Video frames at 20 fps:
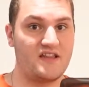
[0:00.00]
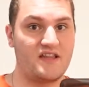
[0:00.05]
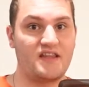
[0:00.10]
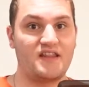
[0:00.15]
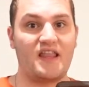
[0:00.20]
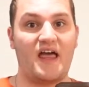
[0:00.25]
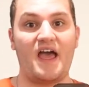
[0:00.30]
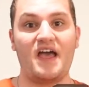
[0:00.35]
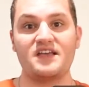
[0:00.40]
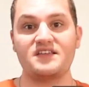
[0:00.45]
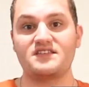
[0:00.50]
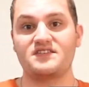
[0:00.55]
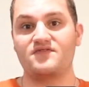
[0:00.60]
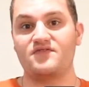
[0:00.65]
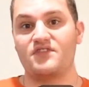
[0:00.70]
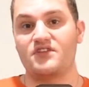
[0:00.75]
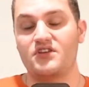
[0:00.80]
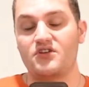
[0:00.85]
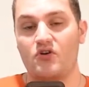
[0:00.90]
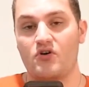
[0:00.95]
Last
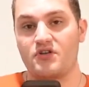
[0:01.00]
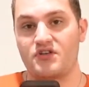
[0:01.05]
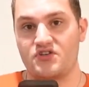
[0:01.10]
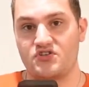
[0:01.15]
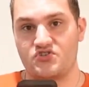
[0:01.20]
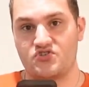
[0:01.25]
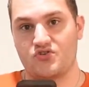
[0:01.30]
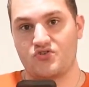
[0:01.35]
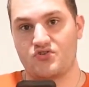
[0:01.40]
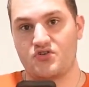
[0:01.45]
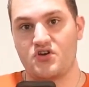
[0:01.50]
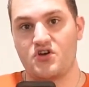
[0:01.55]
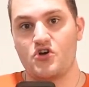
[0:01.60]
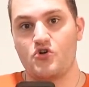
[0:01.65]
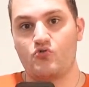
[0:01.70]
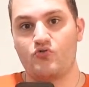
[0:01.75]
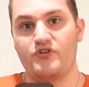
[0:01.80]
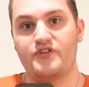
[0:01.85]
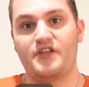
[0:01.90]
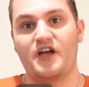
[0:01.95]
video on Ison,
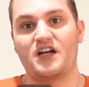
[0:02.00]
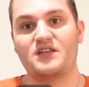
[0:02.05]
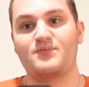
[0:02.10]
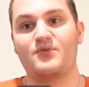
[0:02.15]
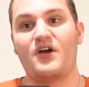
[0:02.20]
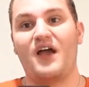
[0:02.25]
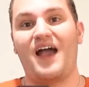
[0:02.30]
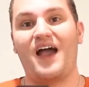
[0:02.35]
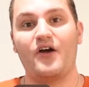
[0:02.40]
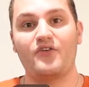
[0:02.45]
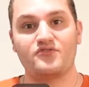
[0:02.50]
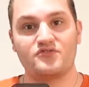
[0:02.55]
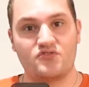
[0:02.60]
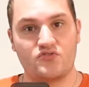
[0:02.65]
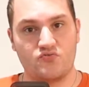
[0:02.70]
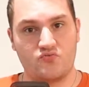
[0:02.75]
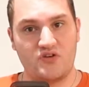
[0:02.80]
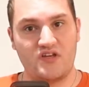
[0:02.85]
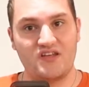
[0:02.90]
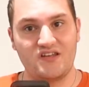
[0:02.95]
we talked about how to
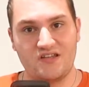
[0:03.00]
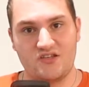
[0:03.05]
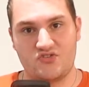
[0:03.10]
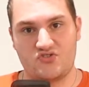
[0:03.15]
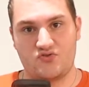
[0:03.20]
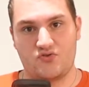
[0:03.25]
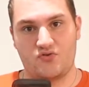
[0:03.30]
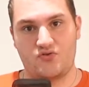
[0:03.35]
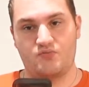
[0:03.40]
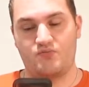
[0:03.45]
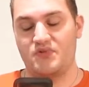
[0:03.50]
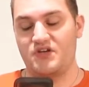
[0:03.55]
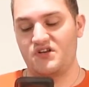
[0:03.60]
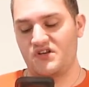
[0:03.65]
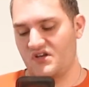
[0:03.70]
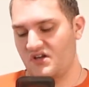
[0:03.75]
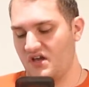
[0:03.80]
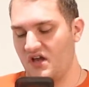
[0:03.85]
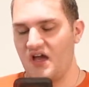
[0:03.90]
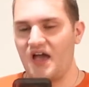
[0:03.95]
read Ison,
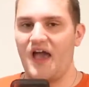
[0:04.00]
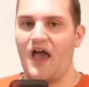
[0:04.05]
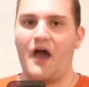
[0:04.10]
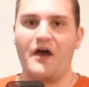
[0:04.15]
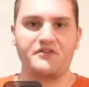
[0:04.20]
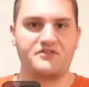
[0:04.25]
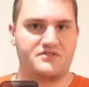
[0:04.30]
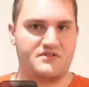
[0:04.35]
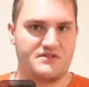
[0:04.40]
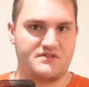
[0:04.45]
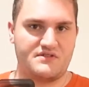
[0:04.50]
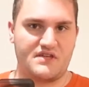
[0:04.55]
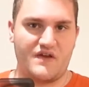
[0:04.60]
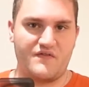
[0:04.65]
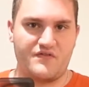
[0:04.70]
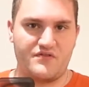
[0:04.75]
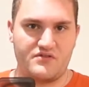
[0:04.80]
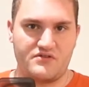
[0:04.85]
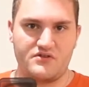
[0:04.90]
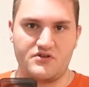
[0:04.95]
meaning how to
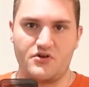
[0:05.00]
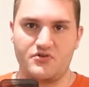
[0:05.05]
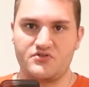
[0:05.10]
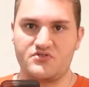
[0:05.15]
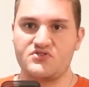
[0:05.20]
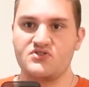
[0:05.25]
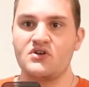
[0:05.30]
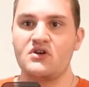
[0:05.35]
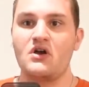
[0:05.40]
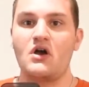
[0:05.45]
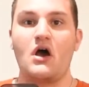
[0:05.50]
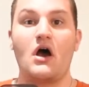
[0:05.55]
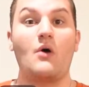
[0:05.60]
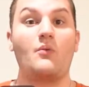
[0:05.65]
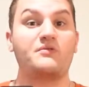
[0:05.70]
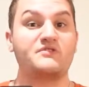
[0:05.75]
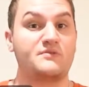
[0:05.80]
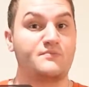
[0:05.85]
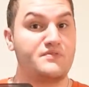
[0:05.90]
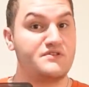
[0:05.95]
decipher the notes of
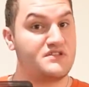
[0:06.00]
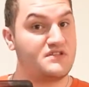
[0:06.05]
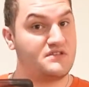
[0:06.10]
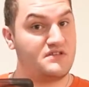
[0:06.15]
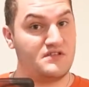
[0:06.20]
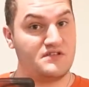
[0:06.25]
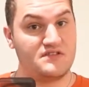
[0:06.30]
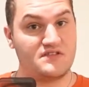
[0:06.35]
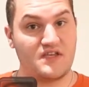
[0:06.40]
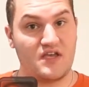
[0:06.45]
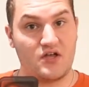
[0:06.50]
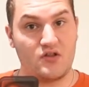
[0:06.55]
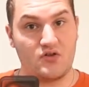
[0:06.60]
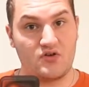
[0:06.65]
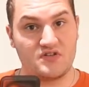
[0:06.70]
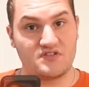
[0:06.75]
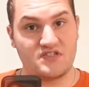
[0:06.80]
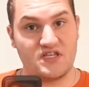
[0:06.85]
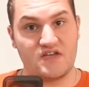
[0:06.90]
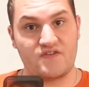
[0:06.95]
what the Byzantine scale
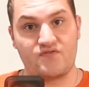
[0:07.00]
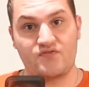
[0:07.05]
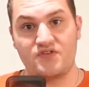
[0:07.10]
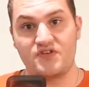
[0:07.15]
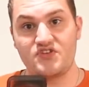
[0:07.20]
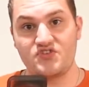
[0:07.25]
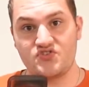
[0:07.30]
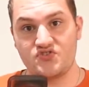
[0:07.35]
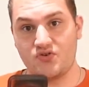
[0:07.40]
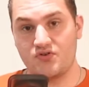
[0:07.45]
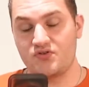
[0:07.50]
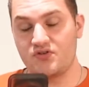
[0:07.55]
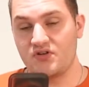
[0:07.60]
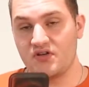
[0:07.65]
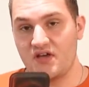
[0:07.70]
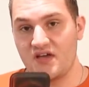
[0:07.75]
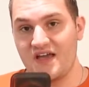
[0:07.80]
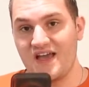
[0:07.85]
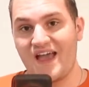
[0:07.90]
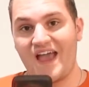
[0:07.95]
looks like for Ison.
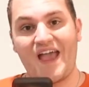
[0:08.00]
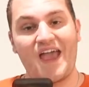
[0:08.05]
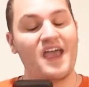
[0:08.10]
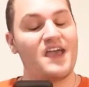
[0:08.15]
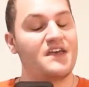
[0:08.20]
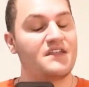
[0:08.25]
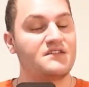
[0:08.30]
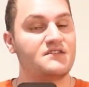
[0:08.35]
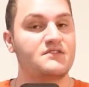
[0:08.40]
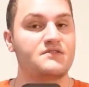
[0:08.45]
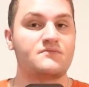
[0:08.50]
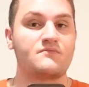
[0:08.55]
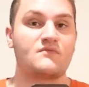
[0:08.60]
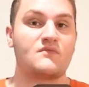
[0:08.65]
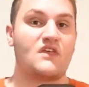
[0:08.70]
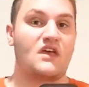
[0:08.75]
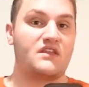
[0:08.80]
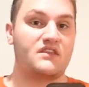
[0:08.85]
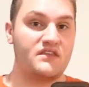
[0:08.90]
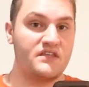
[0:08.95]
And
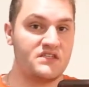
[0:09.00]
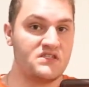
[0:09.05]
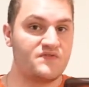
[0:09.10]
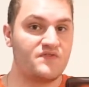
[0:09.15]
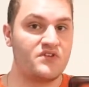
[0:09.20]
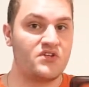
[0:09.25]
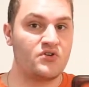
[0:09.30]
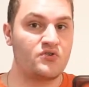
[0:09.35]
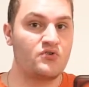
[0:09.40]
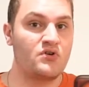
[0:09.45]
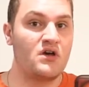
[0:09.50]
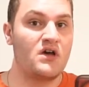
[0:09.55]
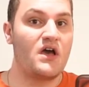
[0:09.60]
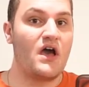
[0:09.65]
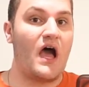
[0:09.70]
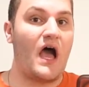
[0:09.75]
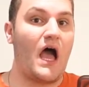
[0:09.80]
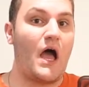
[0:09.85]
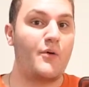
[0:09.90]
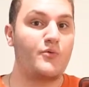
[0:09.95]
in this video,
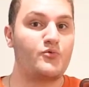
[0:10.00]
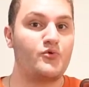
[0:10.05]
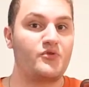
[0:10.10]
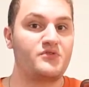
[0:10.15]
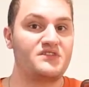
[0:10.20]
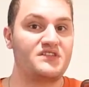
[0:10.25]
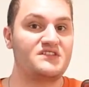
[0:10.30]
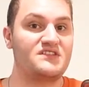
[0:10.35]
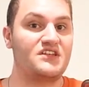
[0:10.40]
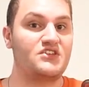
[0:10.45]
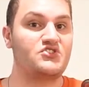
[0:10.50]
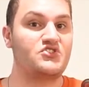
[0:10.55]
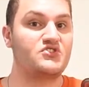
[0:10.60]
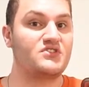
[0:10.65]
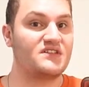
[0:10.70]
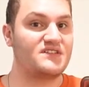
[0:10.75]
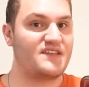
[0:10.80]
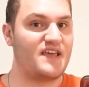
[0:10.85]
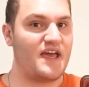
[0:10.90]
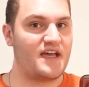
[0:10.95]
I'm going to teach you
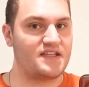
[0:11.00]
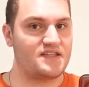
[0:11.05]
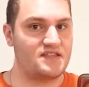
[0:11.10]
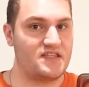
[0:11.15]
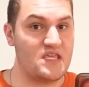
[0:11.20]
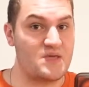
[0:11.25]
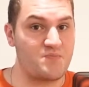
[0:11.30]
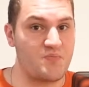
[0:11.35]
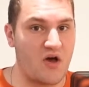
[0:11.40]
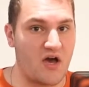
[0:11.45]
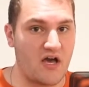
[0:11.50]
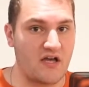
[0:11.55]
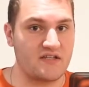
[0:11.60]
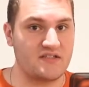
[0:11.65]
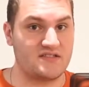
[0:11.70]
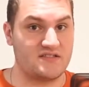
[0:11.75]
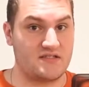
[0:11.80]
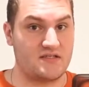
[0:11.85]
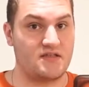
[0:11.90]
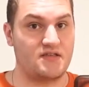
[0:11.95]
the technique
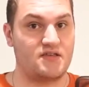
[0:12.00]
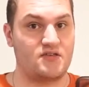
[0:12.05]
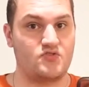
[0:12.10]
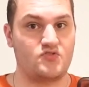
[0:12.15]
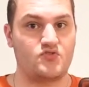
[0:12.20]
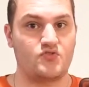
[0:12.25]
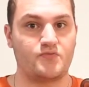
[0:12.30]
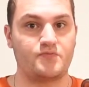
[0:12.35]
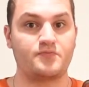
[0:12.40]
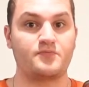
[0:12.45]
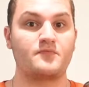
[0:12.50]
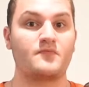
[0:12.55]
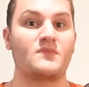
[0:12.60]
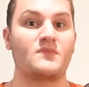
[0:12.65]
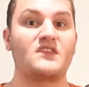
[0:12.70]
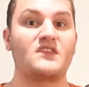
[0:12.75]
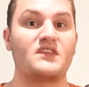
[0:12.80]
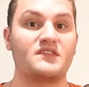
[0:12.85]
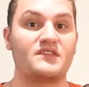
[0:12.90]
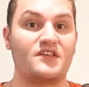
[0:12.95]
behind singing Ison.
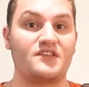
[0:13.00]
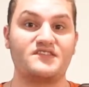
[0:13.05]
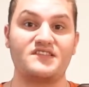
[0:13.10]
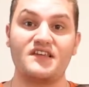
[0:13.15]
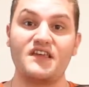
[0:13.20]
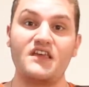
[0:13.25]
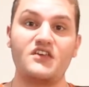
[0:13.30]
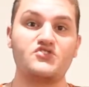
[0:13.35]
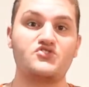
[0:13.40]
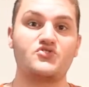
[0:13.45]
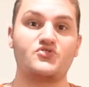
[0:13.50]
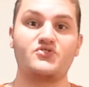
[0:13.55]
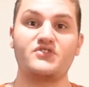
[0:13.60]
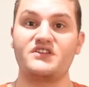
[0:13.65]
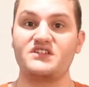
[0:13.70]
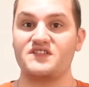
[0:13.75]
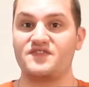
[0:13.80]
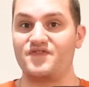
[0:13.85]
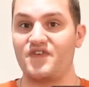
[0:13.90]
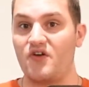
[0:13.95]
Now, singing Ison
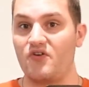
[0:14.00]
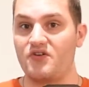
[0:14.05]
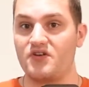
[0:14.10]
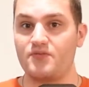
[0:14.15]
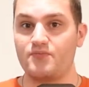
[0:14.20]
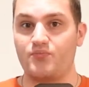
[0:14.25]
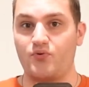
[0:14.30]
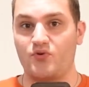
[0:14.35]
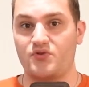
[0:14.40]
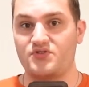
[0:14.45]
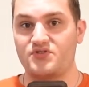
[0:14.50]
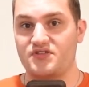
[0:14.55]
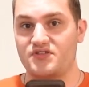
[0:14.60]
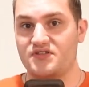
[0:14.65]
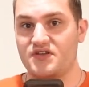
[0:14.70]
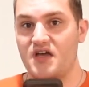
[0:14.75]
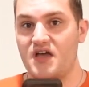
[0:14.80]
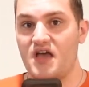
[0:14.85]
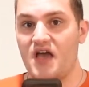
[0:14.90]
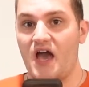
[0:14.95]
is very important.
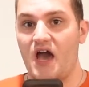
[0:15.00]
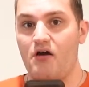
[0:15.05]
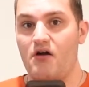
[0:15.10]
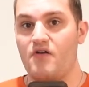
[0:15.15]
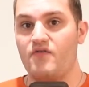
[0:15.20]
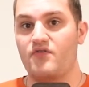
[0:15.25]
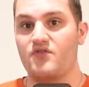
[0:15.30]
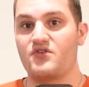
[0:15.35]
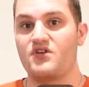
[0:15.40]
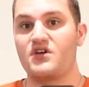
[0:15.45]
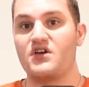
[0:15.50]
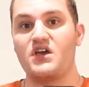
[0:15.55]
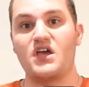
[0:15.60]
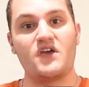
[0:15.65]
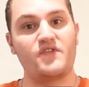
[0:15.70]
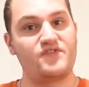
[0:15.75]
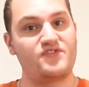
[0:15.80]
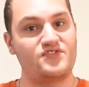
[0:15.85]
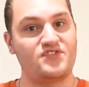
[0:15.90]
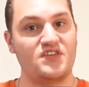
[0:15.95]
However,
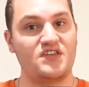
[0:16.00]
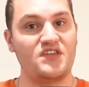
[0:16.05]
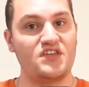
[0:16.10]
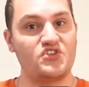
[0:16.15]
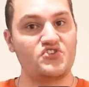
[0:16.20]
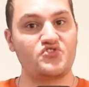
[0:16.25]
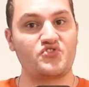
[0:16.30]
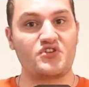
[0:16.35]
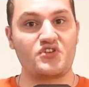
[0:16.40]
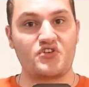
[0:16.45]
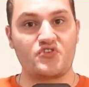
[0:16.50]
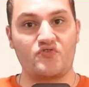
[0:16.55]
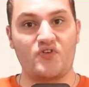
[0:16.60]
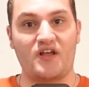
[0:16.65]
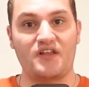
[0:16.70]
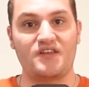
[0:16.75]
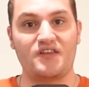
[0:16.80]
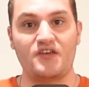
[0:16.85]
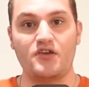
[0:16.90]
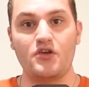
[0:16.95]
if you sing Ison
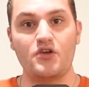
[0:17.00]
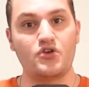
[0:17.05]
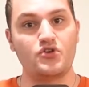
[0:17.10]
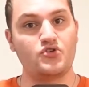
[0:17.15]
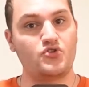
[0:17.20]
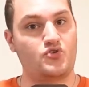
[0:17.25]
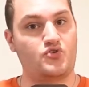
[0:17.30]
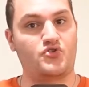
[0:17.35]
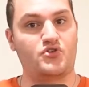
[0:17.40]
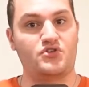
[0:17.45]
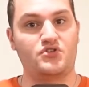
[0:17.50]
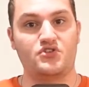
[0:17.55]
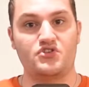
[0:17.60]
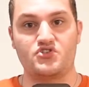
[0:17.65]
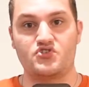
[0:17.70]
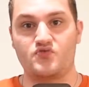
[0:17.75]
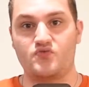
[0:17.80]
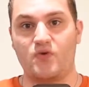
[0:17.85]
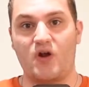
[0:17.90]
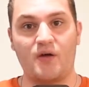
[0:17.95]
incorrectly, you could
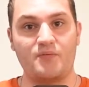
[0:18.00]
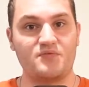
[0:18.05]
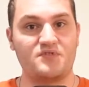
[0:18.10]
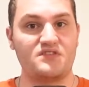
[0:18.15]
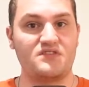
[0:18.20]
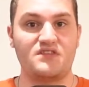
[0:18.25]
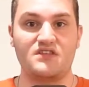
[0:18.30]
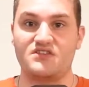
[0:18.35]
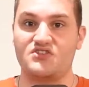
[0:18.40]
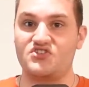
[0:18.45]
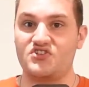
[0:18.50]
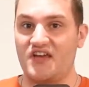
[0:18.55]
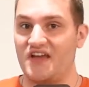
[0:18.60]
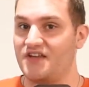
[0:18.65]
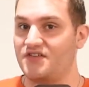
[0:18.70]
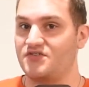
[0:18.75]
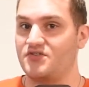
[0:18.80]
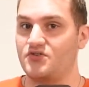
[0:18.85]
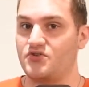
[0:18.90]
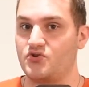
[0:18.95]
disrupt the
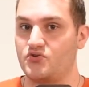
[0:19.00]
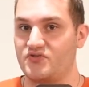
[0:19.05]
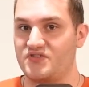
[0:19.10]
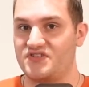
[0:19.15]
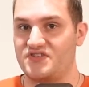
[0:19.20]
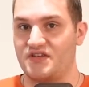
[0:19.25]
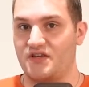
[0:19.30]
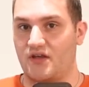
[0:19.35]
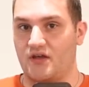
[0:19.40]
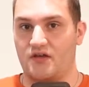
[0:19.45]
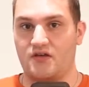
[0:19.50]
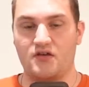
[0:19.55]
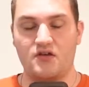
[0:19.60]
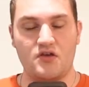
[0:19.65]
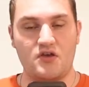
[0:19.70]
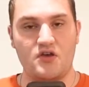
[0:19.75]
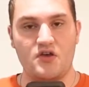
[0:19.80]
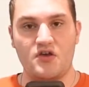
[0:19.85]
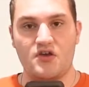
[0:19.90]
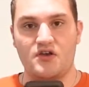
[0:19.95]
chanter who is singing.
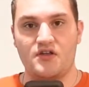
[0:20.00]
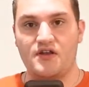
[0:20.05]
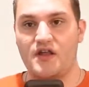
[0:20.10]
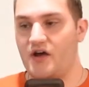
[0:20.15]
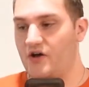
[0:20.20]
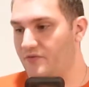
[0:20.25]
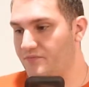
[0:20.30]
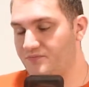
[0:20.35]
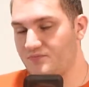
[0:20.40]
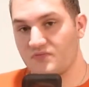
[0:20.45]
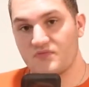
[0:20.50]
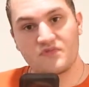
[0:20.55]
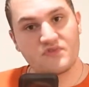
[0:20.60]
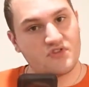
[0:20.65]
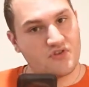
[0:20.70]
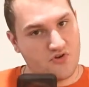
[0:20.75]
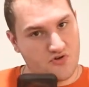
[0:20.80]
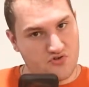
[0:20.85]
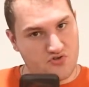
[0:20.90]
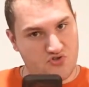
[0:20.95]
Now,
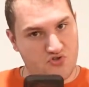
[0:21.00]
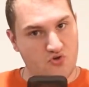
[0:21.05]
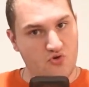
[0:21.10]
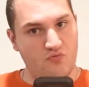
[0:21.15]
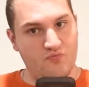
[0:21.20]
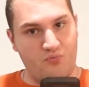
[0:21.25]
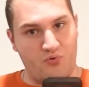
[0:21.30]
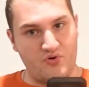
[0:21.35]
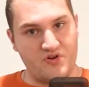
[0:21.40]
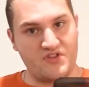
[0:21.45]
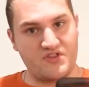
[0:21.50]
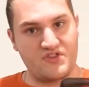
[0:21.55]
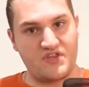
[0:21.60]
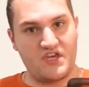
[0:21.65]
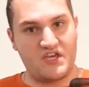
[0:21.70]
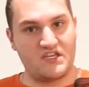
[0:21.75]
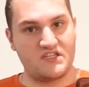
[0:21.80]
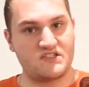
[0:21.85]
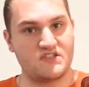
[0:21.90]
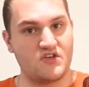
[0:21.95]
there are two important
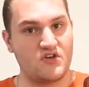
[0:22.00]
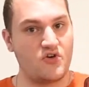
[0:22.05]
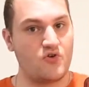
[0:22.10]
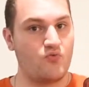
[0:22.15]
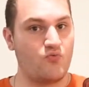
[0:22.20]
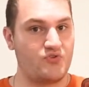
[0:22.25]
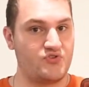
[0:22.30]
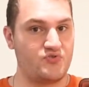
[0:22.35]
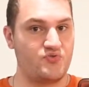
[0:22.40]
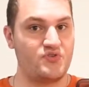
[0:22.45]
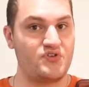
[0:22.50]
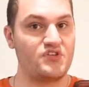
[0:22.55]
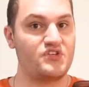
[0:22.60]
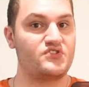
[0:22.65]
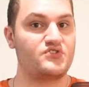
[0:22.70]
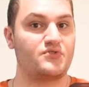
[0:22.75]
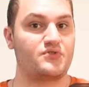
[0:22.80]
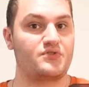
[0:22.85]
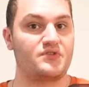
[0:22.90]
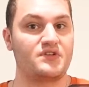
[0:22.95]
things when doing
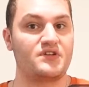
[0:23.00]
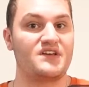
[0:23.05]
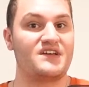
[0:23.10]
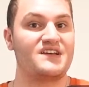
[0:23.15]
Ison.